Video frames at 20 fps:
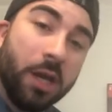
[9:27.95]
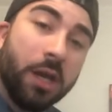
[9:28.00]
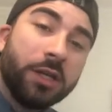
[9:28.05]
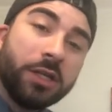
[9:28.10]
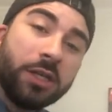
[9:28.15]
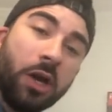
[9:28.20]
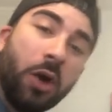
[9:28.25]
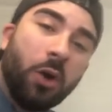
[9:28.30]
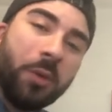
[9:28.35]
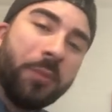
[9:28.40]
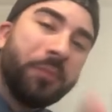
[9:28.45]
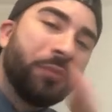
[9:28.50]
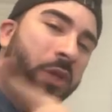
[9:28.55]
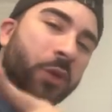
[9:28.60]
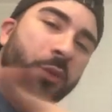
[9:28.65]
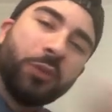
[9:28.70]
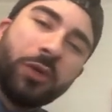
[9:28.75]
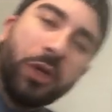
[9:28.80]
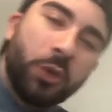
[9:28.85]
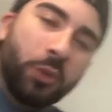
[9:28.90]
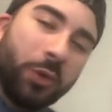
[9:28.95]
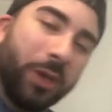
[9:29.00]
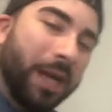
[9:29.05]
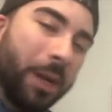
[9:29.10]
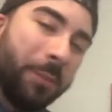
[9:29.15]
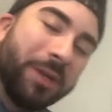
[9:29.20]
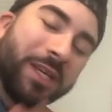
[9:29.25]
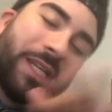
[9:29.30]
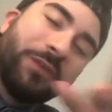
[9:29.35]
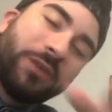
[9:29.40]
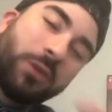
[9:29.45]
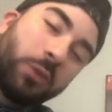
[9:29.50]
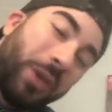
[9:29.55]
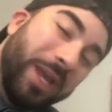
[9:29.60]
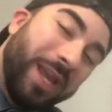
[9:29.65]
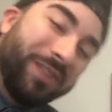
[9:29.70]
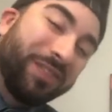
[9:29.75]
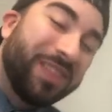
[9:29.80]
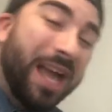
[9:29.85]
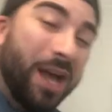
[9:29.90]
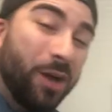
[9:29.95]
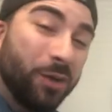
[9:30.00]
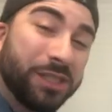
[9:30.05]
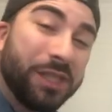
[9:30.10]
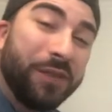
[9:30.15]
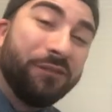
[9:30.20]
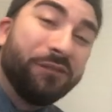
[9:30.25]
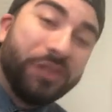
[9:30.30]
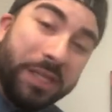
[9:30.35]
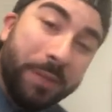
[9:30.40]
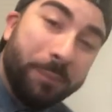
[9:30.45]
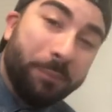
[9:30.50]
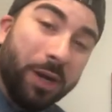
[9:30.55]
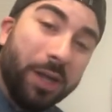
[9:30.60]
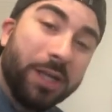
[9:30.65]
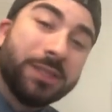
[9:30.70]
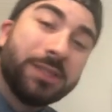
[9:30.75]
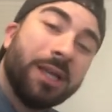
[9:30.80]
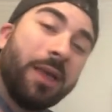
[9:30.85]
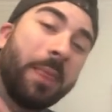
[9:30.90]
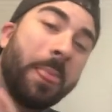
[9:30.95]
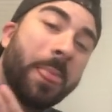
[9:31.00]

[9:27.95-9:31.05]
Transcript: Yo, real quick, I'm going to give away 1,000 V-Bucks.